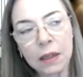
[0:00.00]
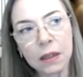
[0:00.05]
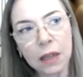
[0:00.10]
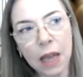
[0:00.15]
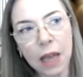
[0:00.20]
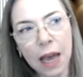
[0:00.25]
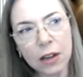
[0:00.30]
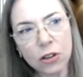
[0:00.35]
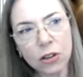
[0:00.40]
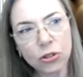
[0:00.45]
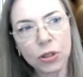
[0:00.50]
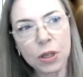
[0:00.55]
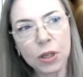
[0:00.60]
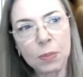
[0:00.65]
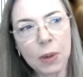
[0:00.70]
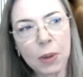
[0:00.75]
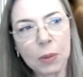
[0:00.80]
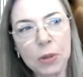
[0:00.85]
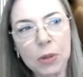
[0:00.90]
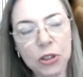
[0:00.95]
actually
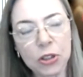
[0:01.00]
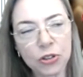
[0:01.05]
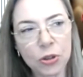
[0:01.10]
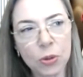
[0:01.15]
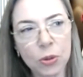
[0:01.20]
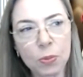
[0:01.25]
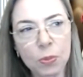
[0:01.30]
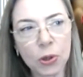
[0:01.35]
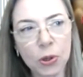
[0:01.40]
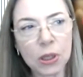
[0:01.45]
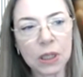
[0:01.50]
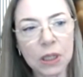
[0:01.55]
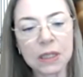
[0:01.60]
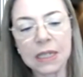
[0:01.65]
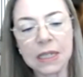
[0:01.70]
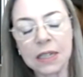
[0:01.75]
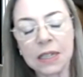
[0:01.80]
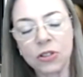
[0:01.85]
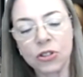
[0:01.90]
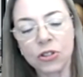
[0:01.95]
published a book at
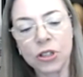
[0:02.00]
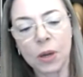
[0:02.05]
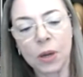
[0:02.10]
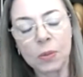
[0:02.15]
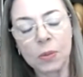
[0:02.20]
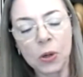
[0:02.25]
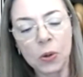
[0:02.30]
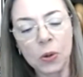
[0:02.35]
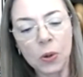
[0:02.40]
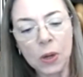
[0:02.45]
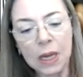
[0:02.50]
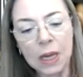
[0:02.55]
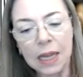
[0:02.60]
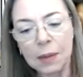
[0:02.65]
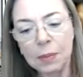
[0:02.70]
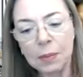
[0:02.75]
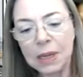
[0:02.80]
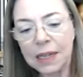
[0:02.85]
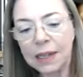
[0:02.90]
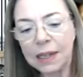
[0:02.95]
DEGW
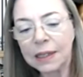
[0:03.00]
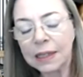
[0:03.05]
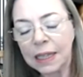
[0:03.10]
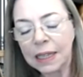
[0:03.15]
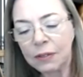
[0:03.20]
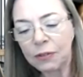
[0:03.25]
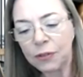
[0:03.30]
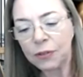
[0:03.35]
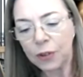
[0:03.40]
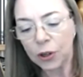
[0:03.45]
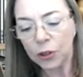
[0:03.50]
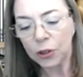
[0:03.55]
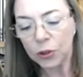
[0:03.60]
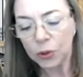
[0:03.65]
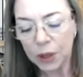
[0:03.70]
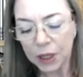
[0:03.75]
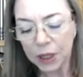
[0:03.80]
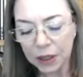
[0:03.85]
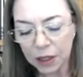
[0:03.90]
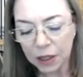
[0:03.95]
immediately
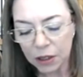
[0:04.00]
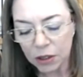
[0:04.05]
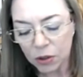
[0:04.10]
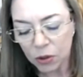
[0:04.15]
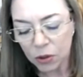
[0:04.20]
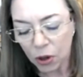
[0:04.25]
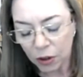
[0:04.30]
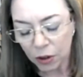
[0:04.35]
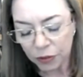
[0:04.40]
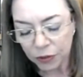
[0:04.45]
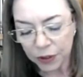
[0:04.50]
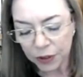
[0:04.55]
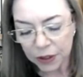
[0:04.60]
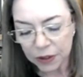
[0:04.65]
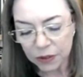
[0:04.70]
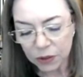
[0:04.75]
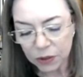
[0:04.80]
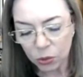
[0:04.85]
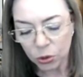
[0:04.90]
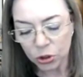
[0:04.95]
following the new
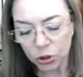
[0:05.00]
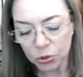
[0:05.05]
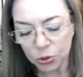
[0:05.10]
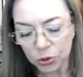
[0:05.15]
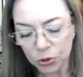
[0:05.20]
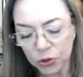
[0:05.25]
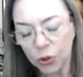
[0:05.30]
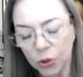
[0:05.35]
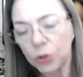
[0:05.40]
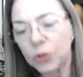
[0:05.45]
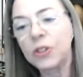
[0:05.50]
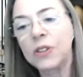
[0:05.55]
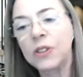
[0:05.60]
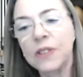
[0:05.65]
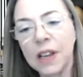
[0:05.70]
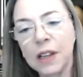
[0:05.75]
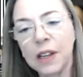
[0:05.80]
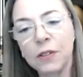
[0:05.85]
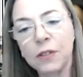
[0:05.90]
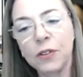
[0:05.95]
office, which was called
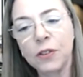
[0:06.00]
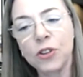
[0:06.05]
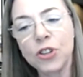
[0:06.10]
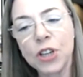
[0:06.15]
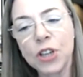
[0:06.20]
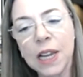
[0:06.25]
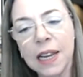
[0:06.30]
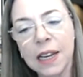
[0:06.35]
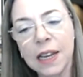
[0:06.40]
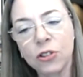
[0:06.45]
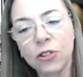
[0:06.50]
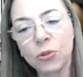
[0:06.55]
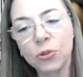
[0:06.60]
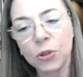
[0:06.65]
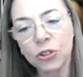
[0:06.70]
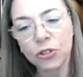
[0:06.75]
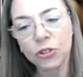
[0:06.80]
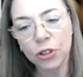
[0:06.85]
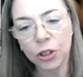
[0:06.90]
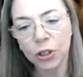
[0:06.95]
Design for Change,
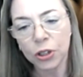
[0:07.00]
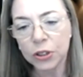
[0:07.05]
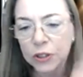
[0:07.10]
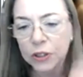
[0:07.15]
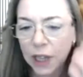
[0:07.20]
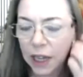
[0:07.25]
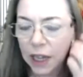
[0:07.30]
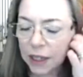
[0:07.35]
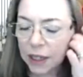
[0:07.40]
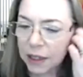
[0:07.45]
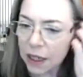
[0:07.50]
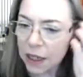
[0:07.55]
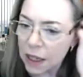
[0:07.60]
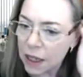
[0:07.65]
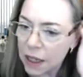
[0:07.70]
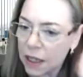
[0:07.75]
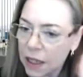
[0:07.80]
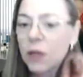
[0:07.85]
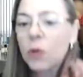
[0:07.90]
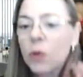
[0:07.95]
which looked at
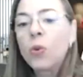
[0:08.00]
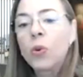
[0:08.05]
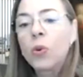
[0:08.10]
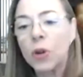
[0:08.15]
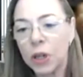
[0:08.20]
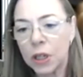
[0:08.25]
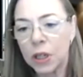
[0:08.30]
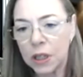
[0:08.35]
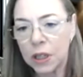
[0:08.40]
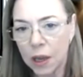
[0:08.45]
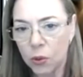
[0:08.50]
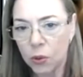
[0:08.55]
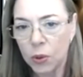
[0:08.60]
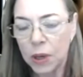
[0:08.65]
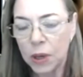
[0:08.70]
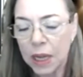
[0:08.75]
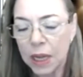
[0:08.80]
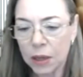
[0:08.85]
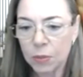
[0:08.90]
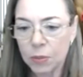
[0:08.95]
the work that we
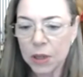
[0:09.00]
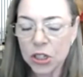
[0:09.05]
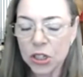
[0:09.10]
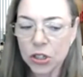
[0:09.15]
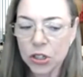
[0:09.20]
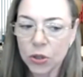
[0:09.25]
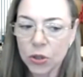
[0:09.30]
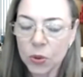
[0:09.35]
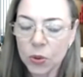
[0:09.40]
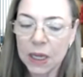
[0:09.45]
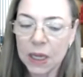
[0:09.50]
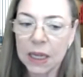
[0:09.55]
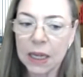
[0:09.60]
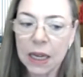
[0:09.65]
had been doing